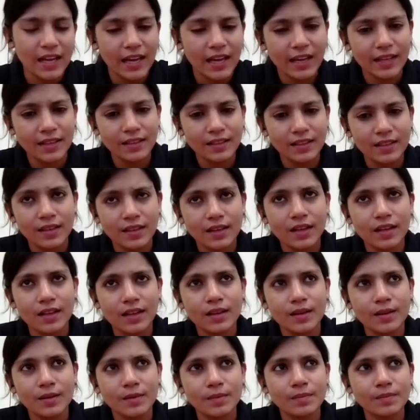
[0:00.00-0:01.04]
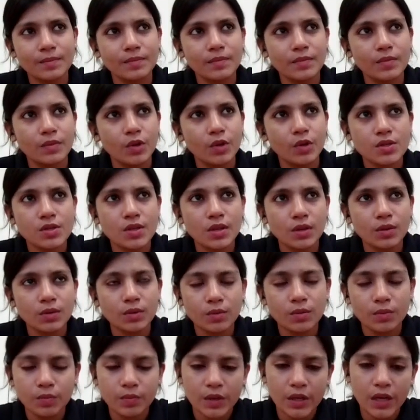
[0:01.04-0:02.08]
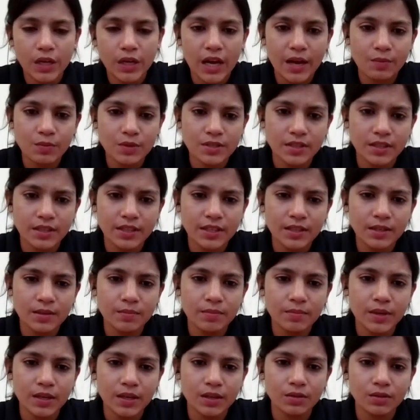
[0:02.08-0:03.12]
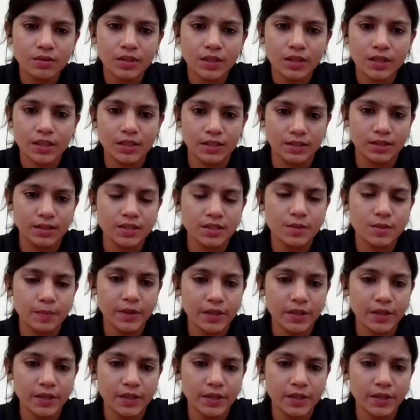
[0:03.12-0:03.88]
And so I was thinking about this